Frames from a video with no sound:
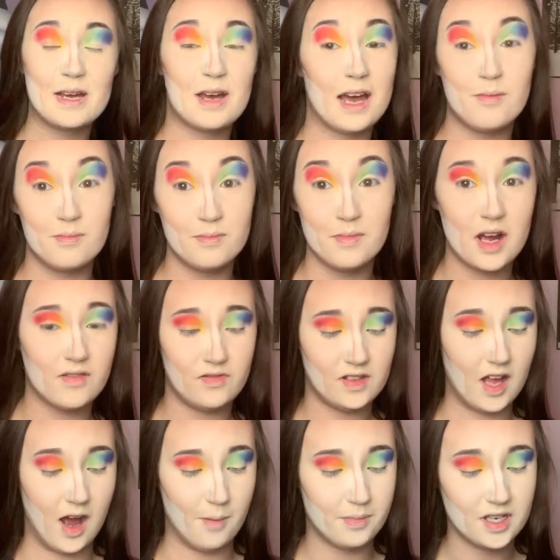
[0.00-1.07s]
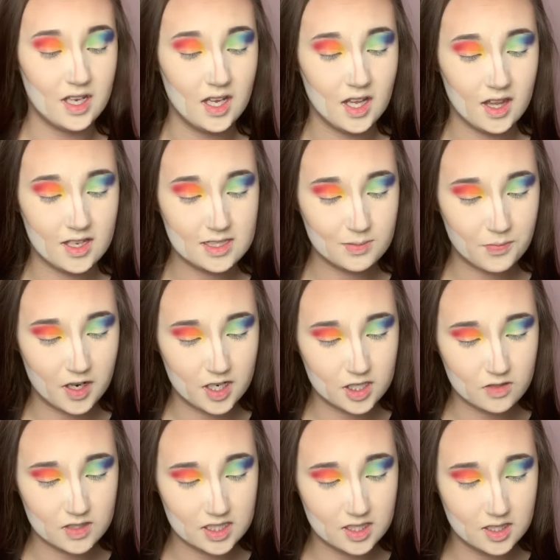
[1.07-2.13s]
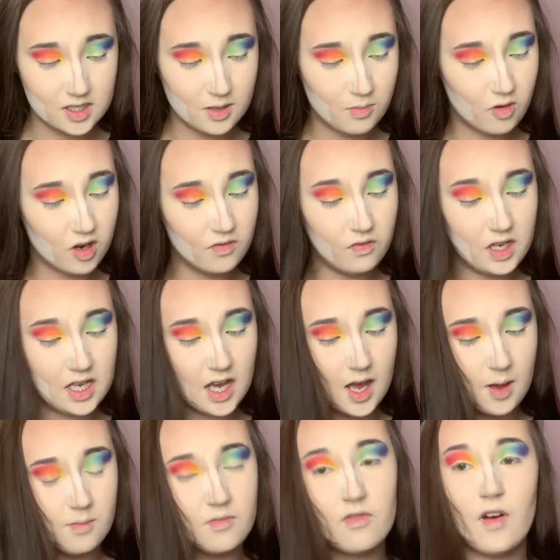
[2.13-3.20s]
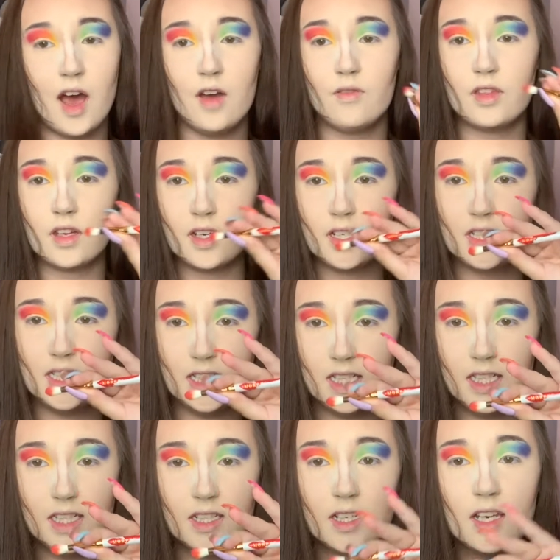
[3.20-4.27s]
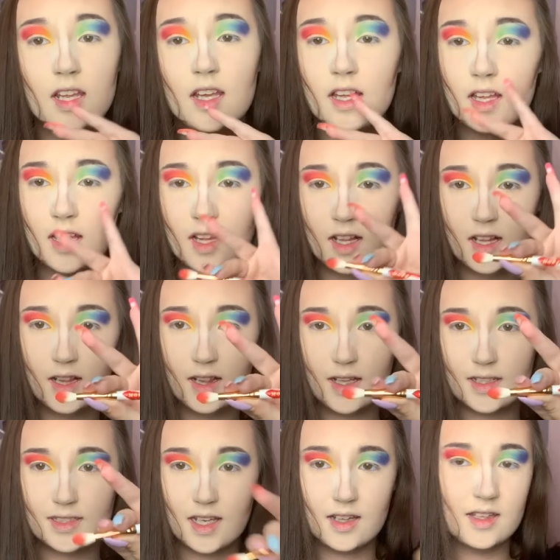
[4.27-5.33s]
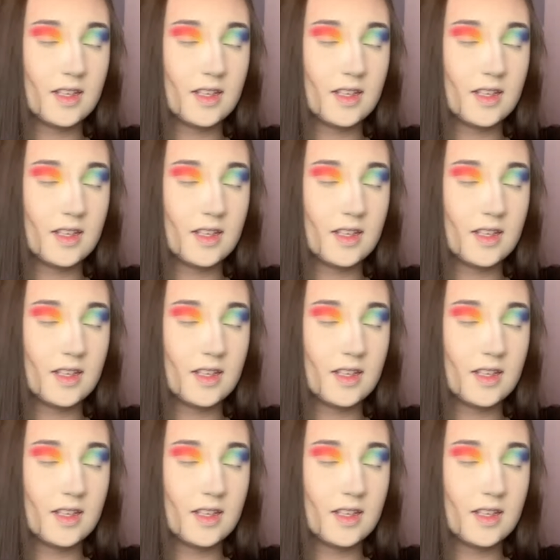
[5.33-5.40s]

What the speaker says: I'm a flop. This brush was the Morphe M513. Looks like